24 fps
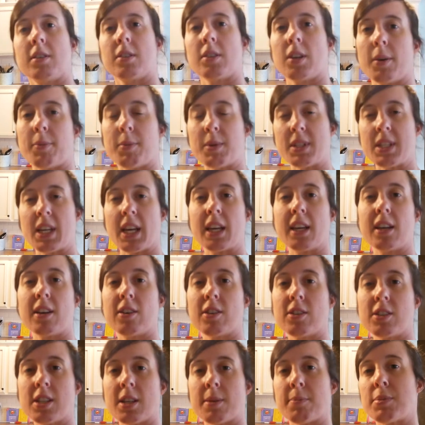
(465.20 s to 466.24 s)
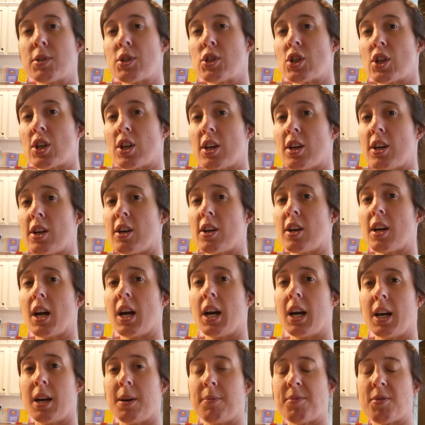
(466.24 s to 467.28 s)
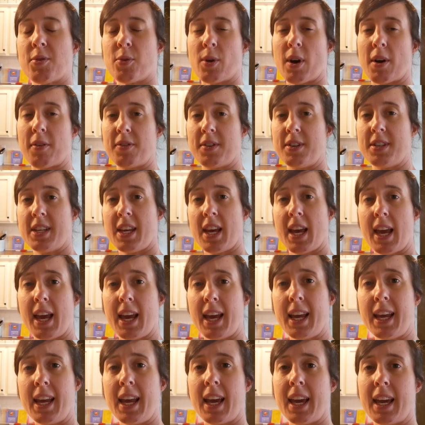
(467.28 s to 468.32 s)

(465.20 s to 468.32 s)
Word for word: So I've been taking her temperature um, throughout the day,